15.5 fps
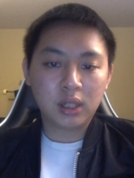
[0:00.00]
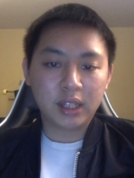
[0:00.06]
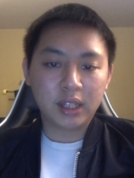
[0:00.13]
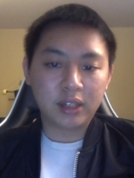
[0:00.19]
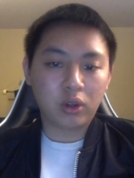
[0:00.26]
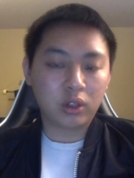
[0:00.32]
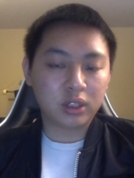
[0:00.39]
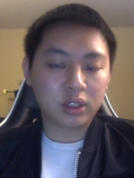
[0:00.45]

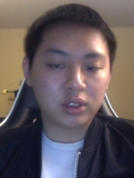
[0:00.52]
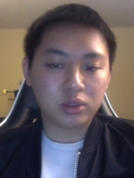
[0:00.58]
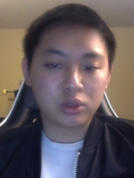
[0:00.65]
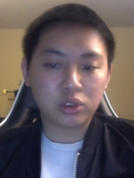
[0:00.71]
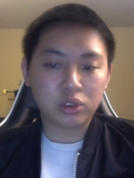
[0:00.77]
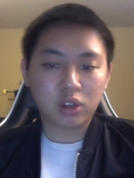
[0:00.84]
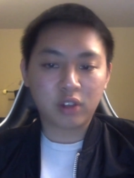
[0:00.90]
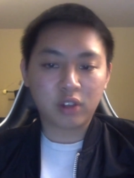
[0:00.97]
in order to
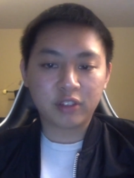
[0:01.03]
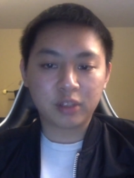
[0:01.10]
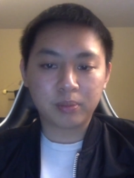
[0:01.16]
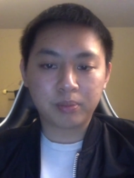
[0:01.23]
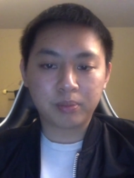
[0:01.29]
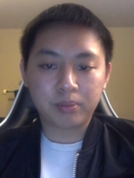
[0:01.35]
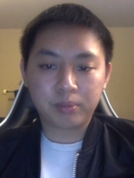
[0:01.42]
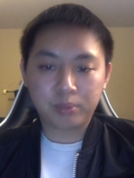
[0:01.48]
solve the
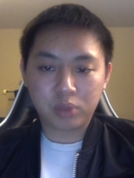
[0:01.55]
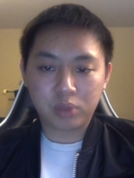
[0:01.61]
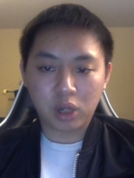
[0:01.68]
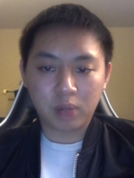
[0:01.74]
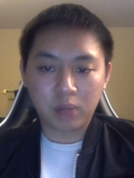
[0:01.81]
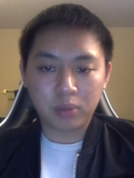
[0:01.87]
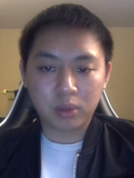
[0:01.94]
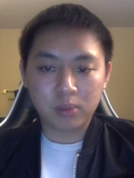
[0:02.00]

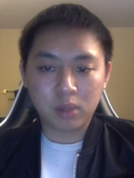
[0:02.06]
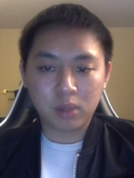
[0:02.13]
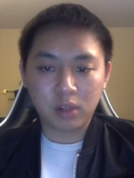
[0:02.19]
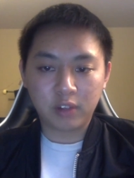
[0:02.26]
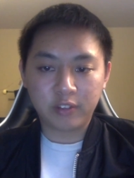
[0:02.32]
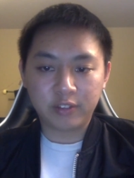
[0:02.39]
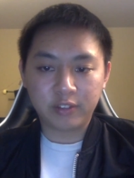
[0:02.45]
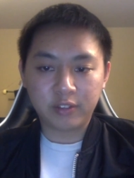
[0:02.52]
problem
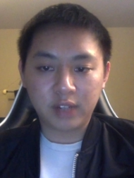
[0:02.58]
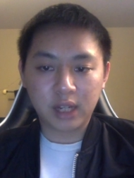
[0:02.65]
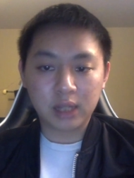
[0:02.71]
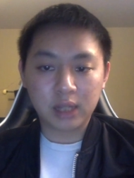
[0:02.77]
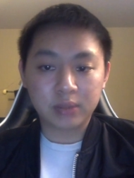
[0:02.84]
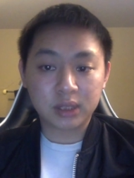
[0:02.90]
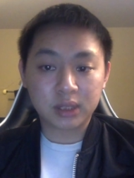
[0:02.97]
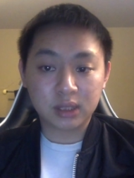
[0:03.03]
of
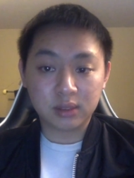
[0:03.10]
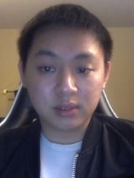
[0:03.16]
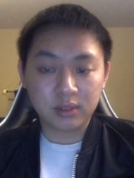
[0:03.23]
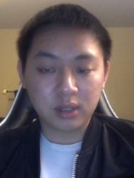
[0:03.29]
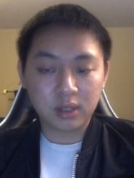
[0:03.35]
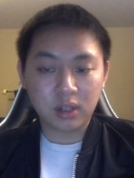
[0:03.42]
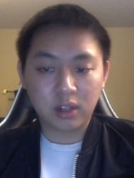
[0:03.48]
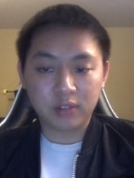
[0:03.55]
absence
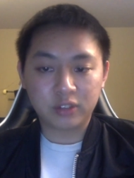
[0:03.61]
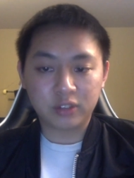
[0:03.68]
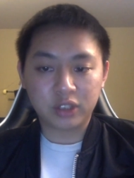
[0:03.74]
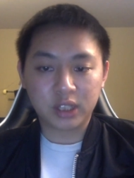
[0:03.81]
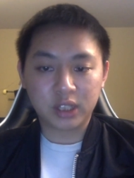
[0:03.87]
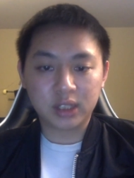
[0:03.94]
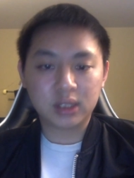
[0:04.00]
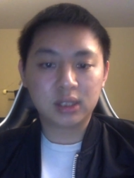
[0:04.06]
of
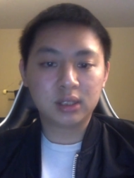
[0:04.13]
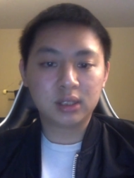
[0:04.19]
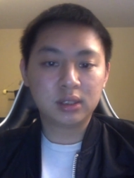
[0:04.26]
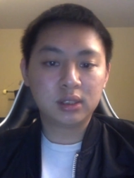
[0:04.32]
chess.